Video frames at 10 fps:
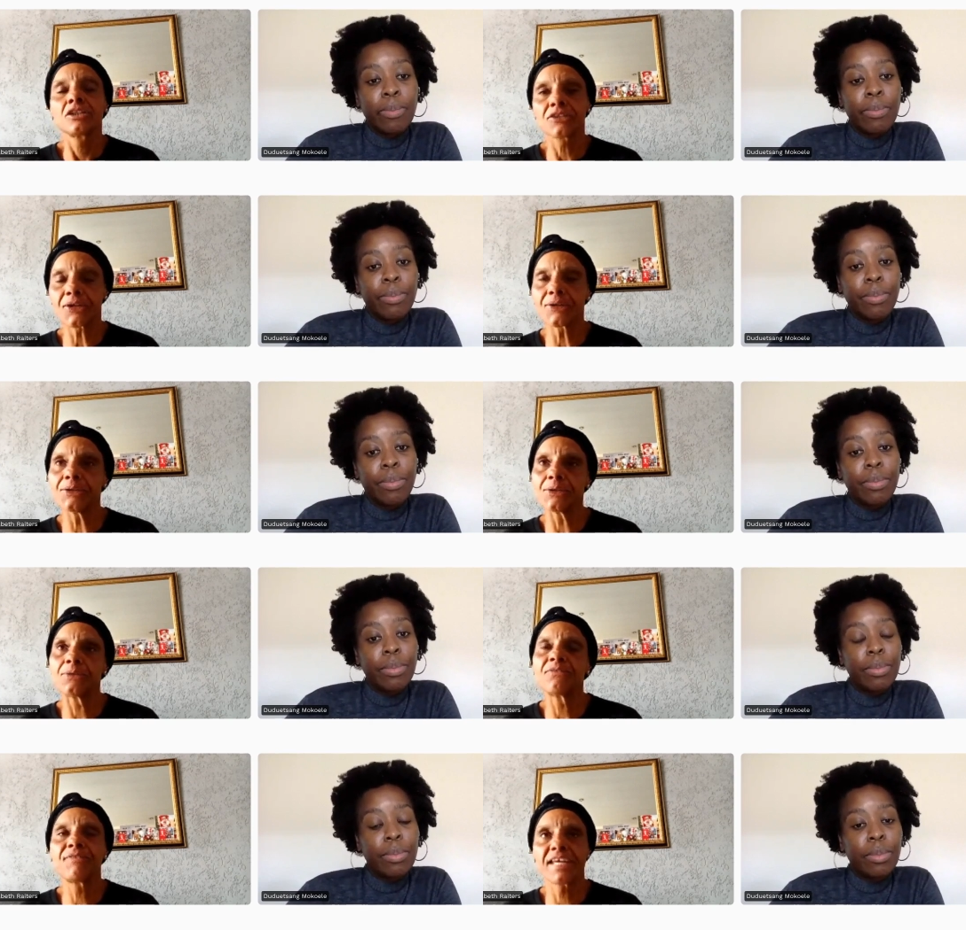Speaker 1: True,
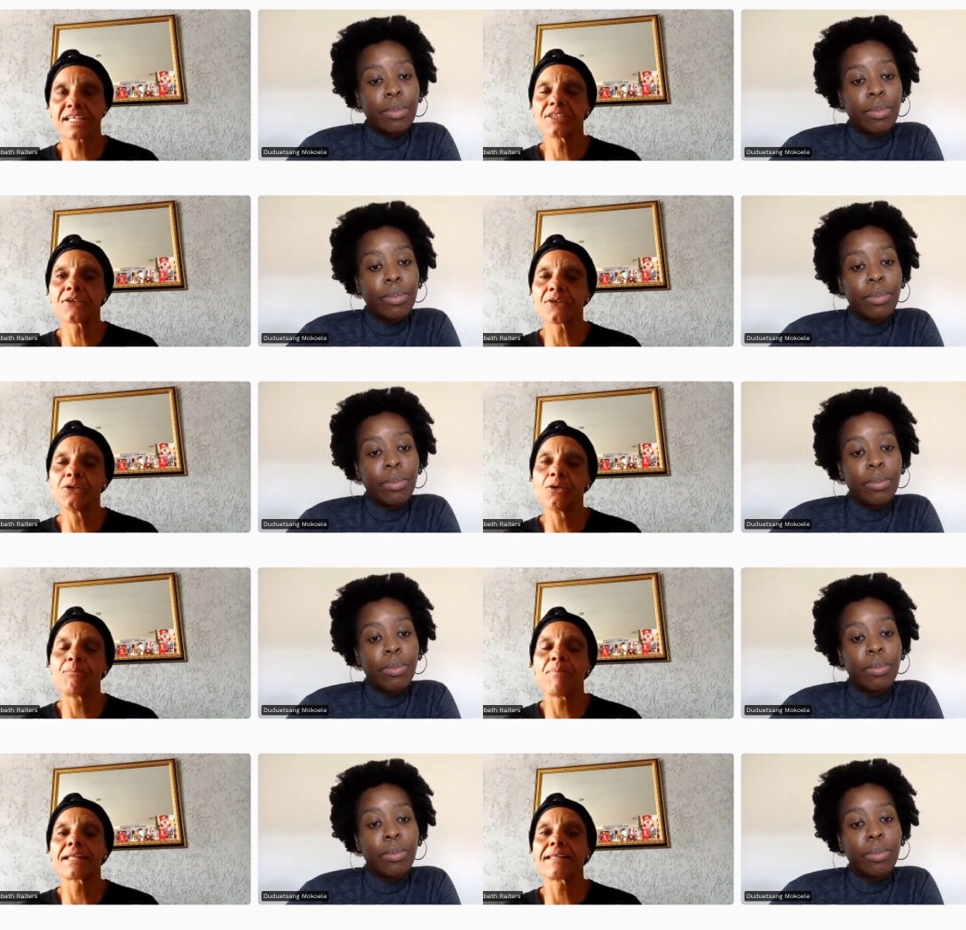very true.
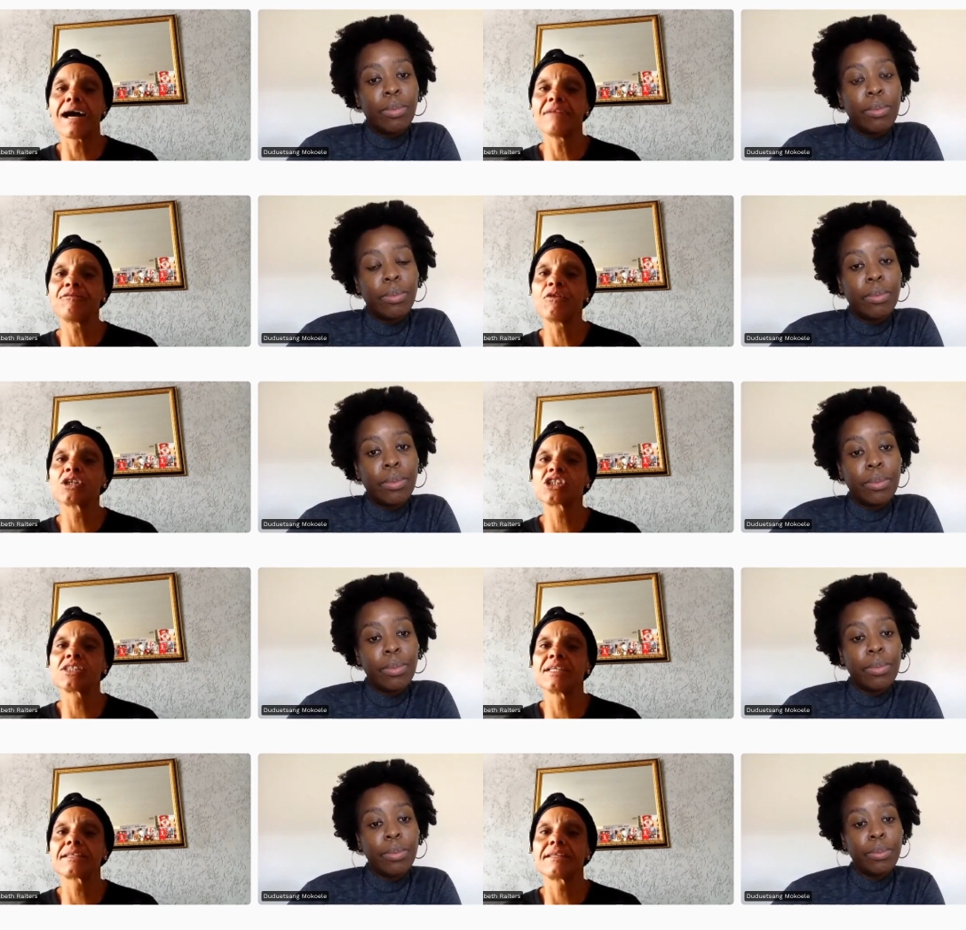But
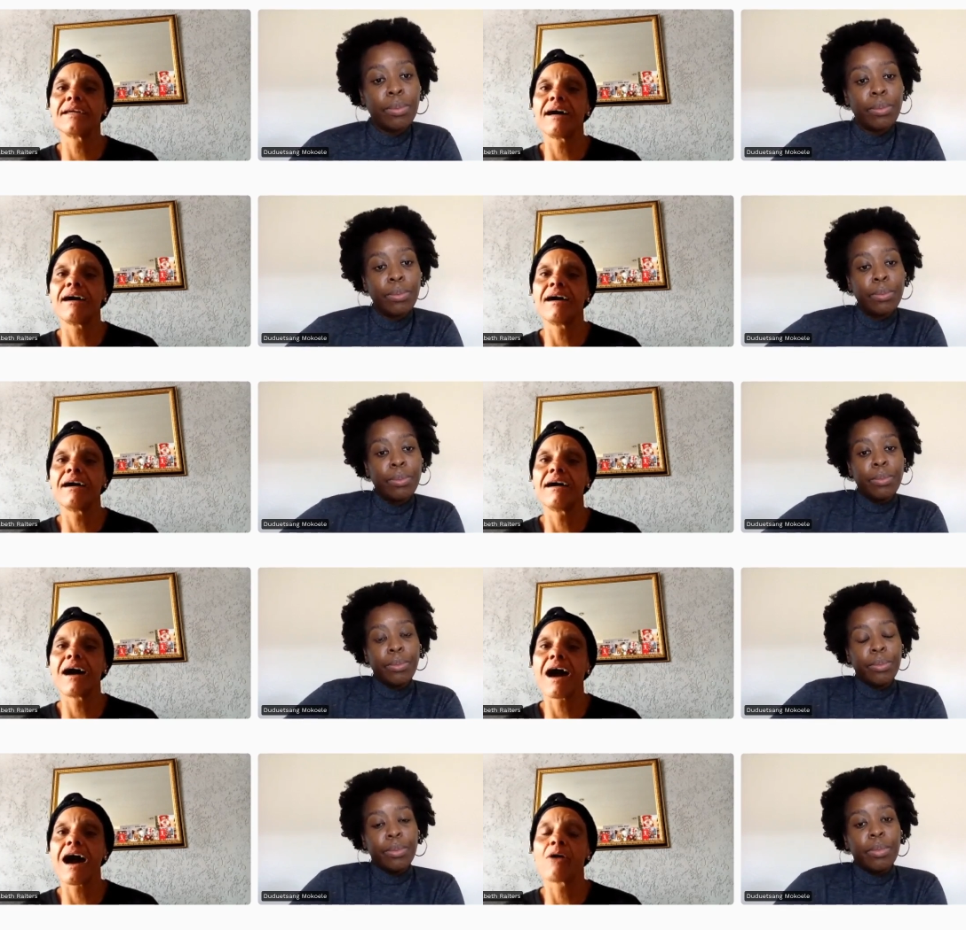unfortunately, uh,
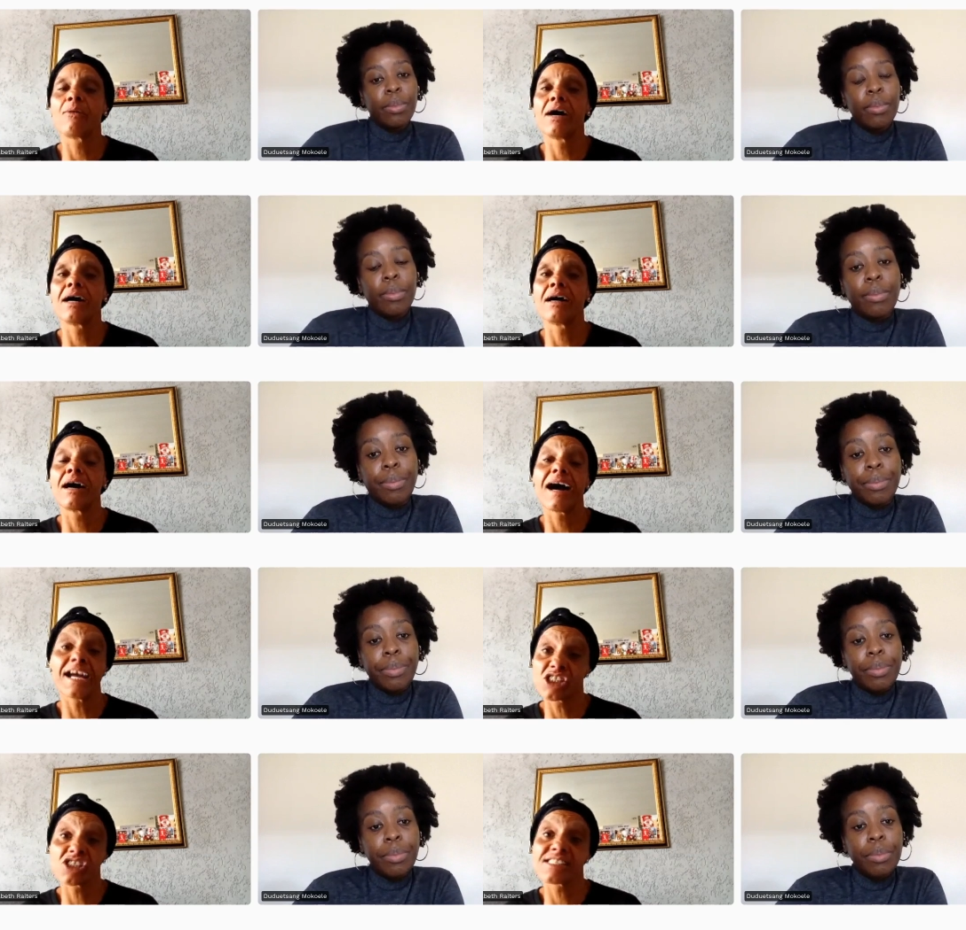our
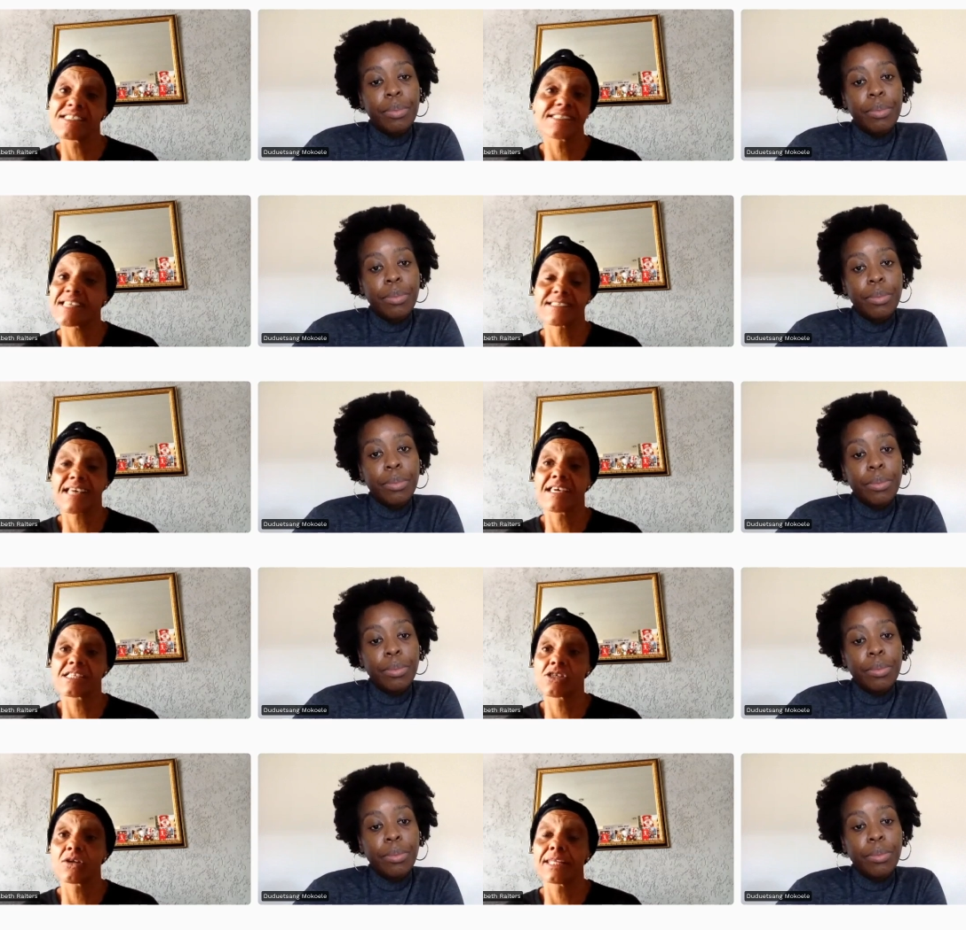agency SASSA is
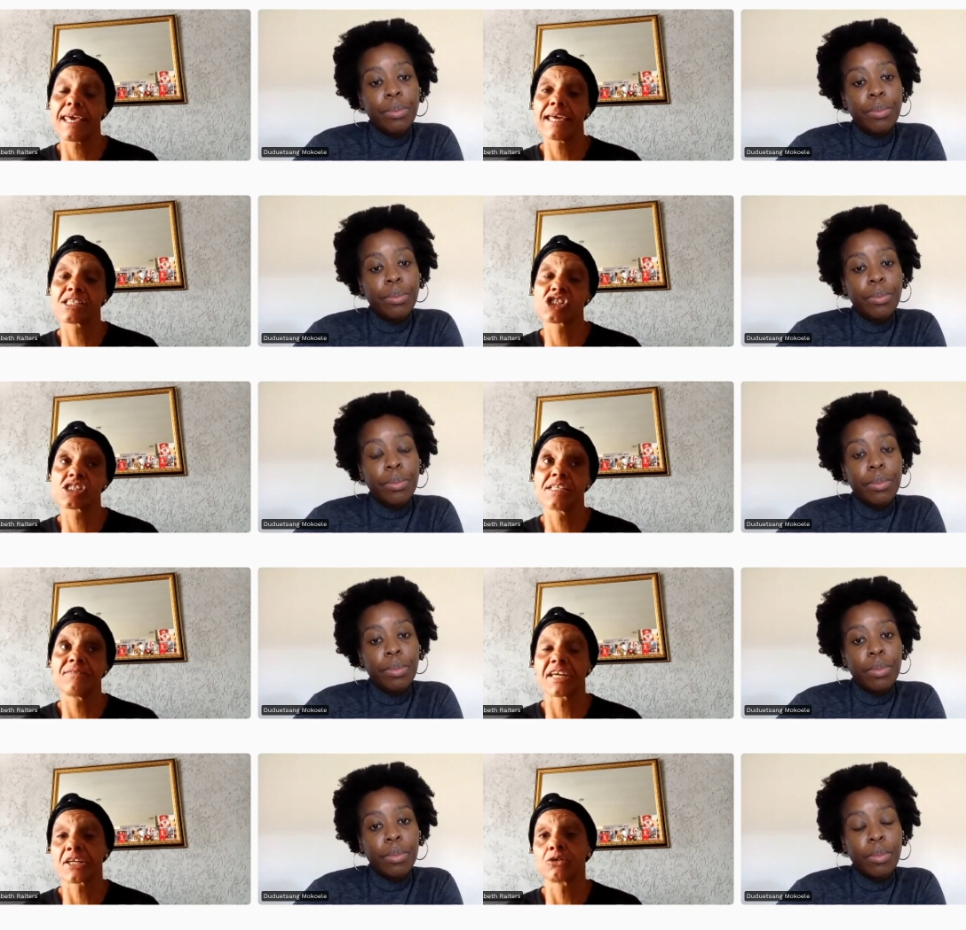not actually
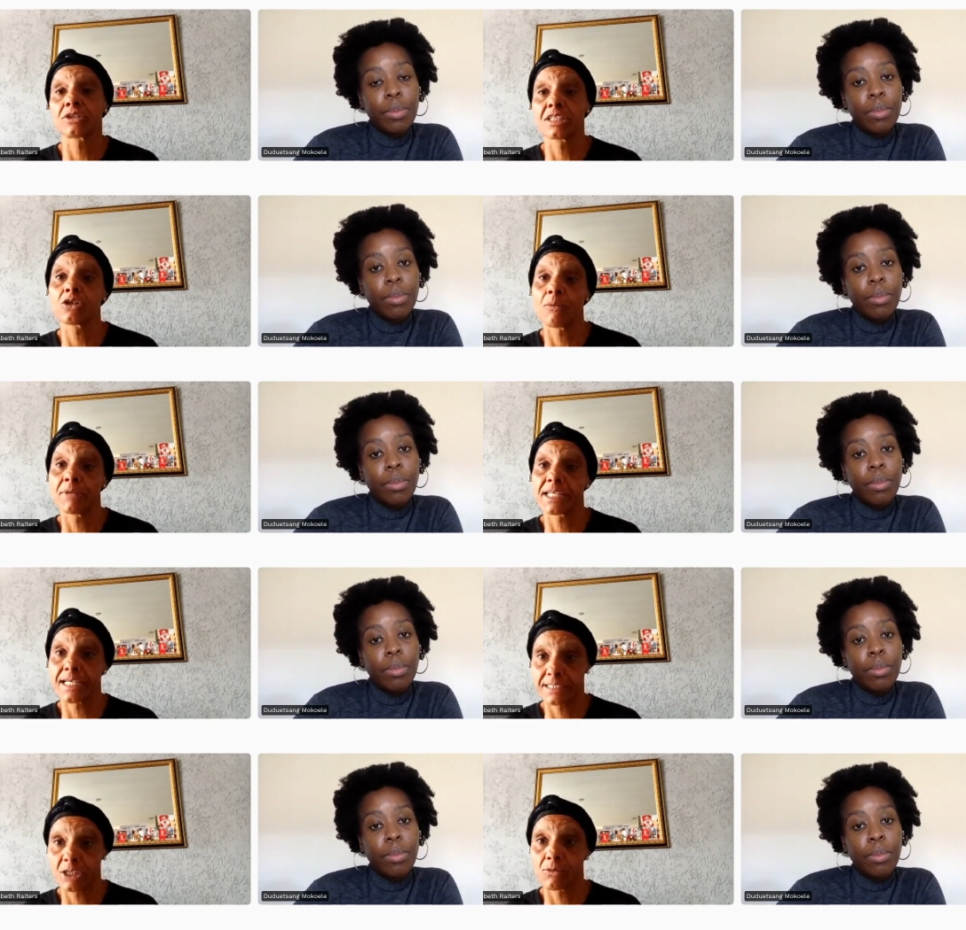very good in
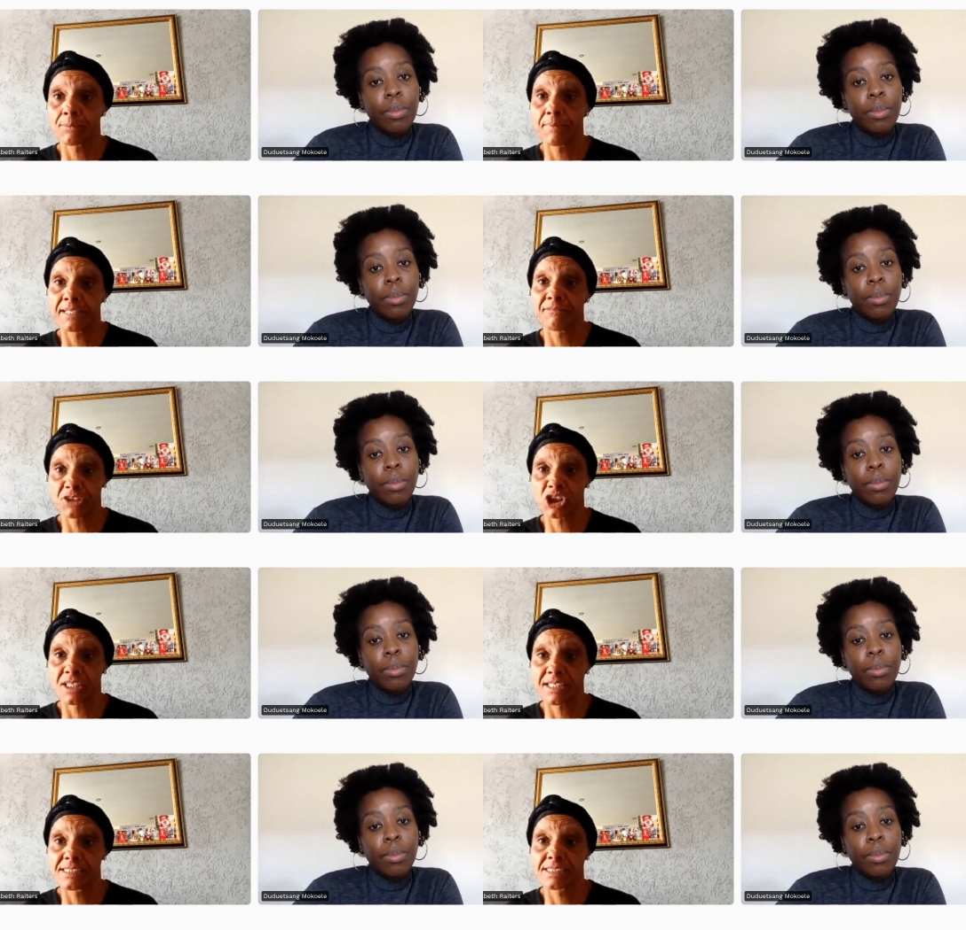communicating with
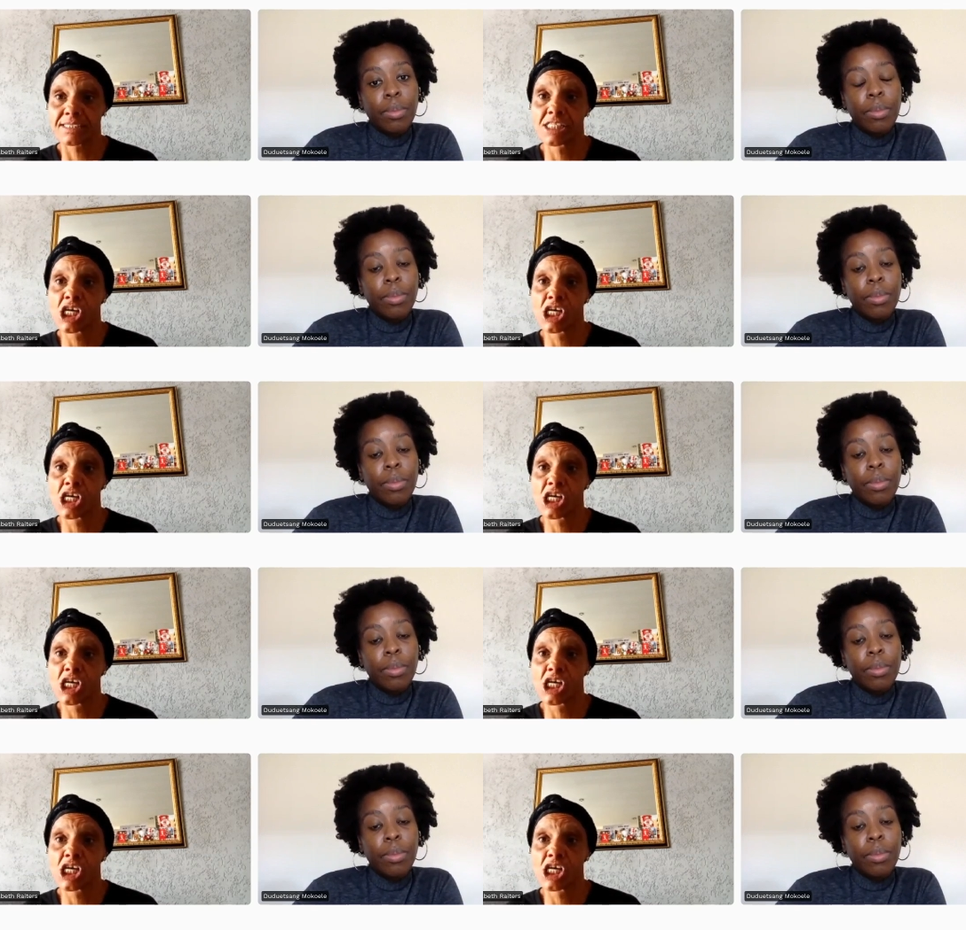beneficiaries.